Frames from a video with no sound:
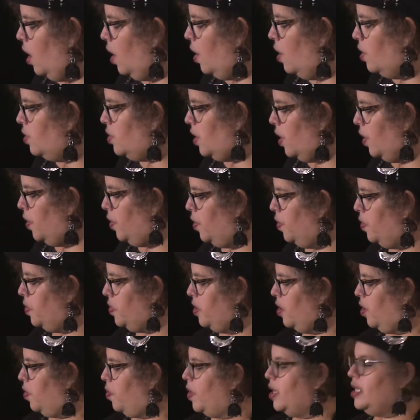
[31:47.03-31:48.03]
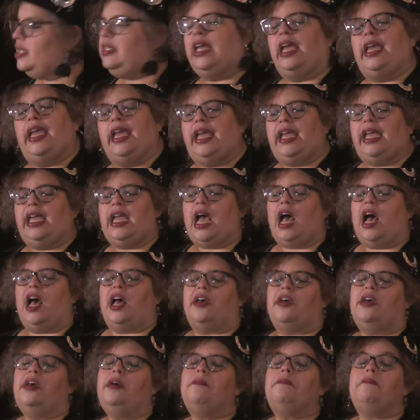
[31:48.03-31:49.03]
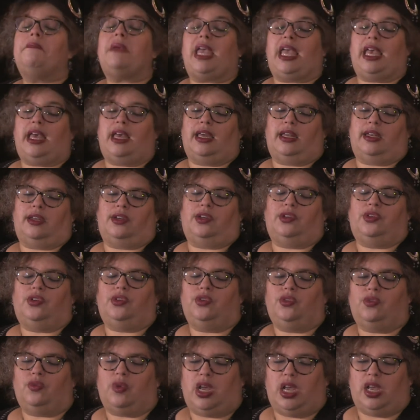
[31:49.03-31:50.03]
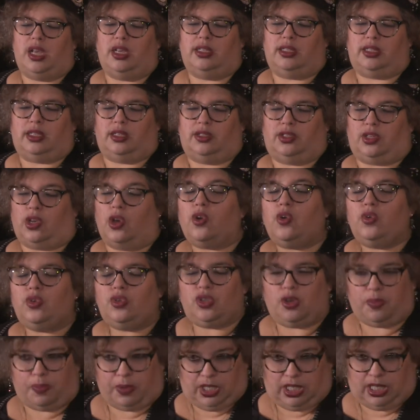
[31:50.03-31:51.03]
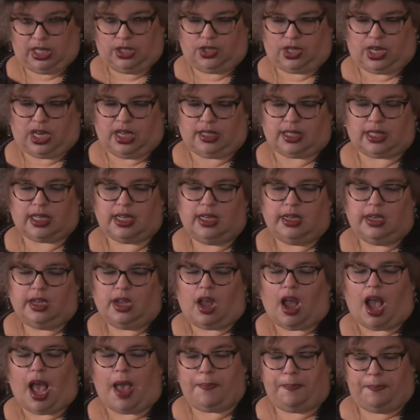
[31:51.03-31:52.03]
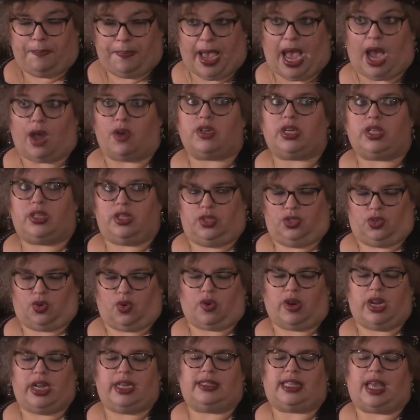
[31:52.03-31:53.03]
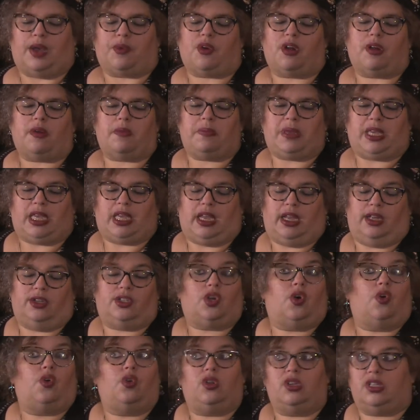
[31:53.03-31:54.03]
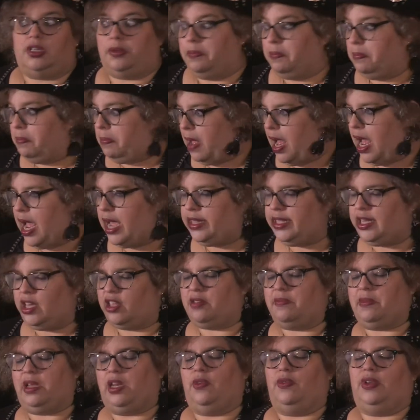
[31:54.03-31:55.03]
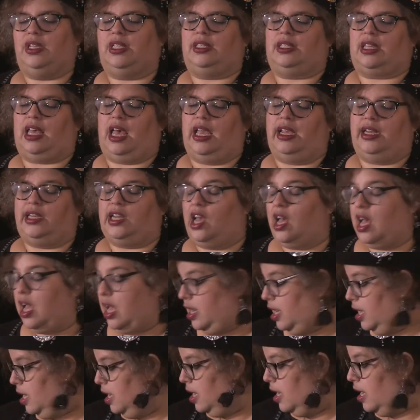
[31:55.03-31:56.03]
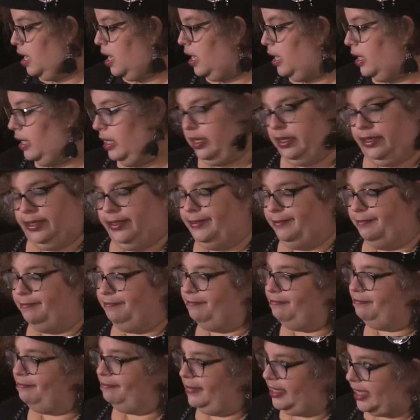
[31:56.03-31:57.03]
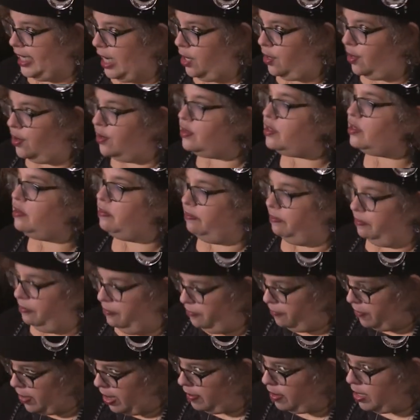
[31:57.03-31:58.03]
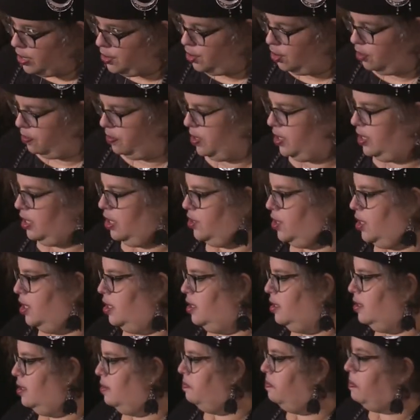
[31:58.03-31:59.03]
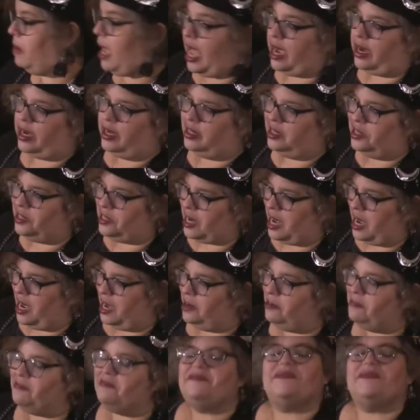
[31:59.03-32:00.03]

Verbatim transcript: So there was a uh, man who was so superstitious about the stories that were being told by the other men who had signed on. Sailors, very superstitious back in the day.